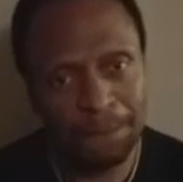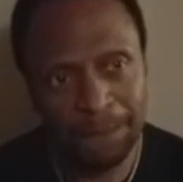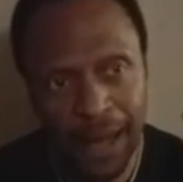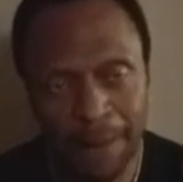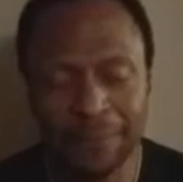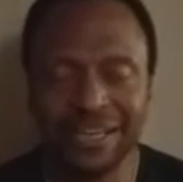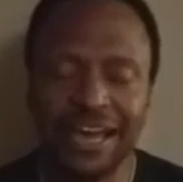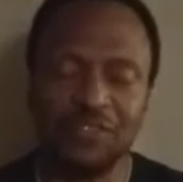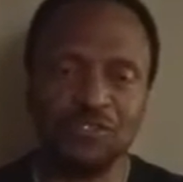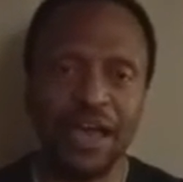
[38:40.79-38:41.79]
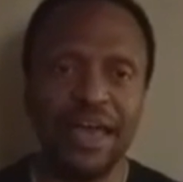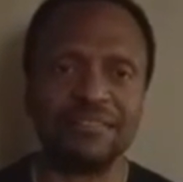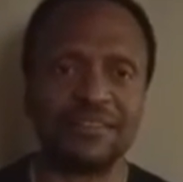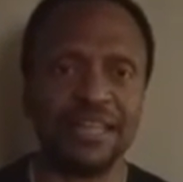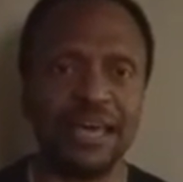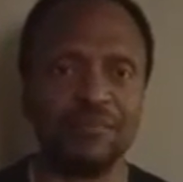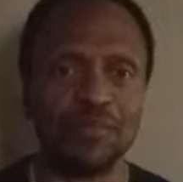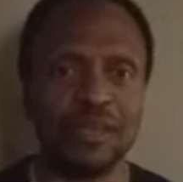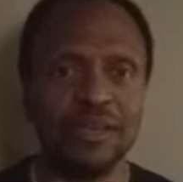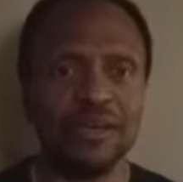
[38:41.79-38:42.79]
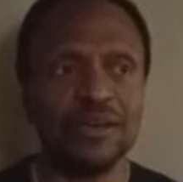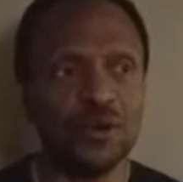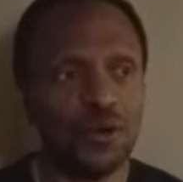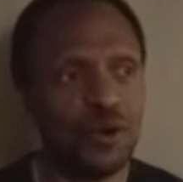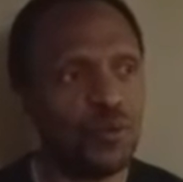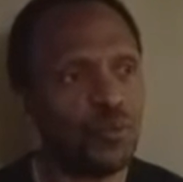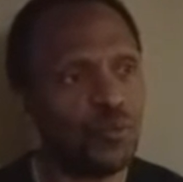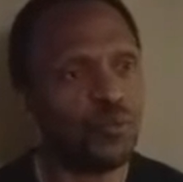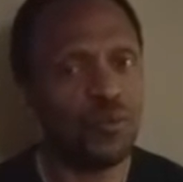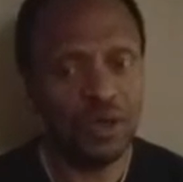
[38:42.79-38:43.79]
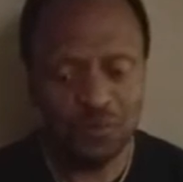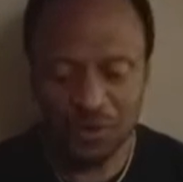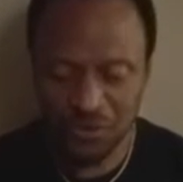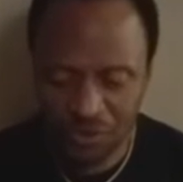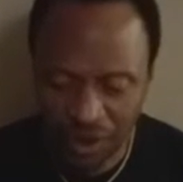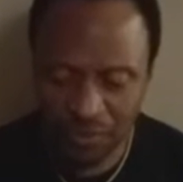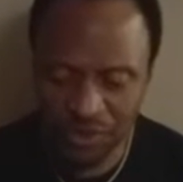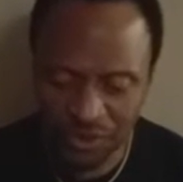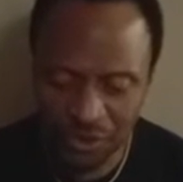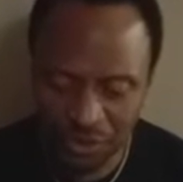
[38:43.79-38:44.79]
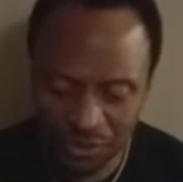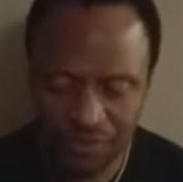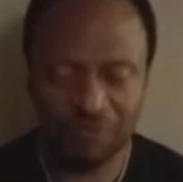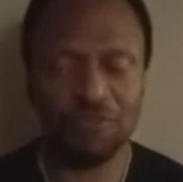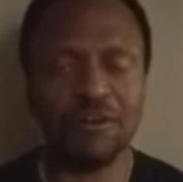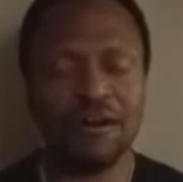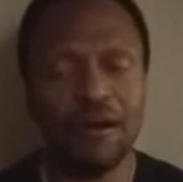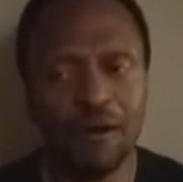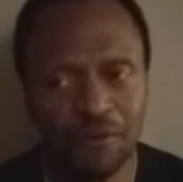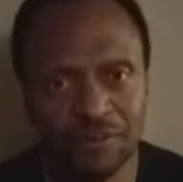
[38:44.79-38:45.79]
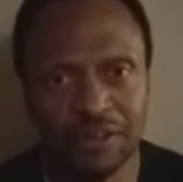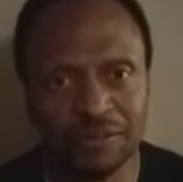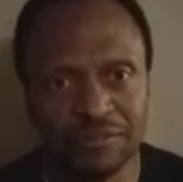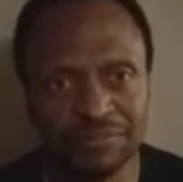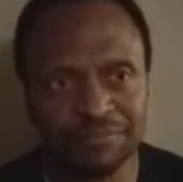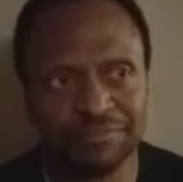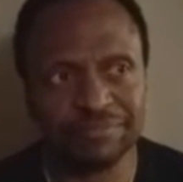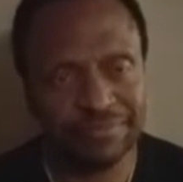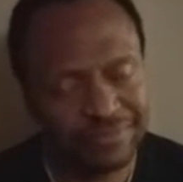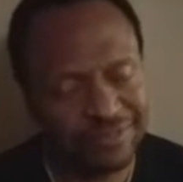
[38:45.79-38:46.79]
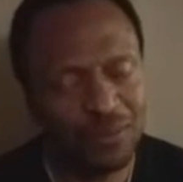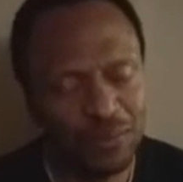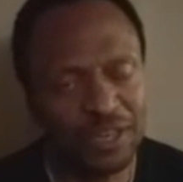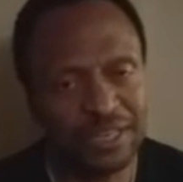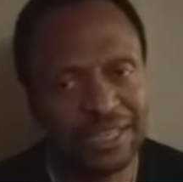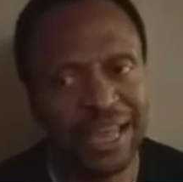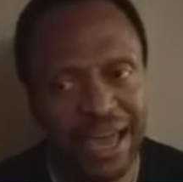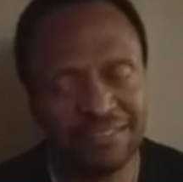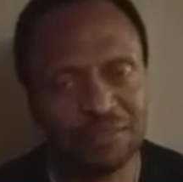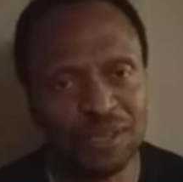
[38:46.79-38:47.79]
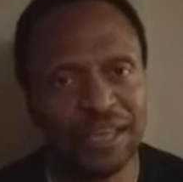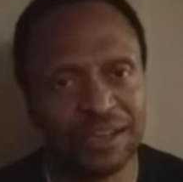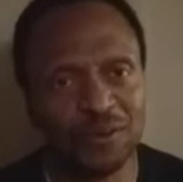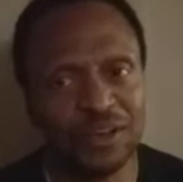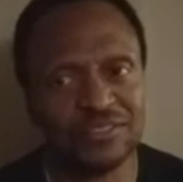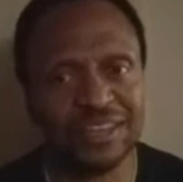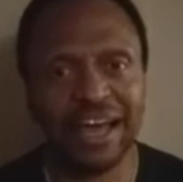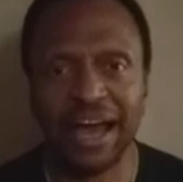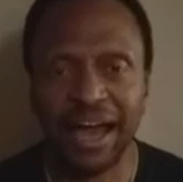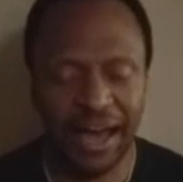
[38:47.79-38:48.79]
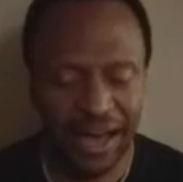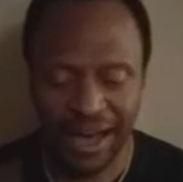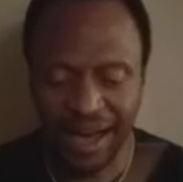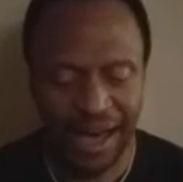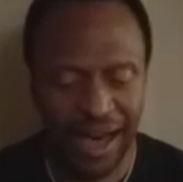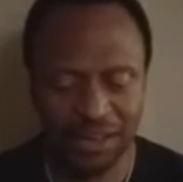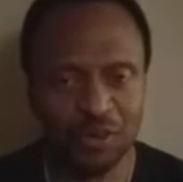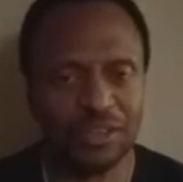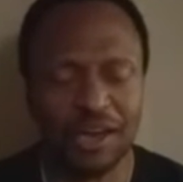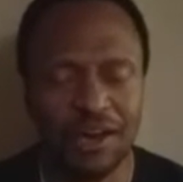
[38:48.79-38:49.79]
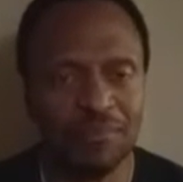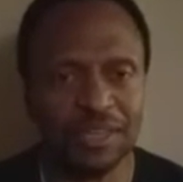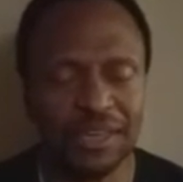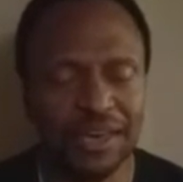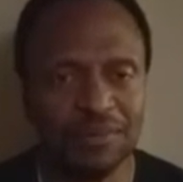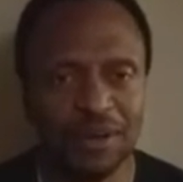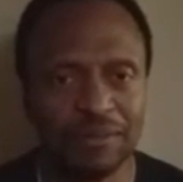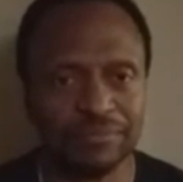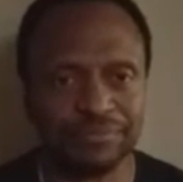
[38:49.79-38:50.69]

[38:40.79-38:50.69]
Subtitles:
I'm glad you asked that. What would a drummer do for a whole note? Someone did ask me that question. I know the comment came up.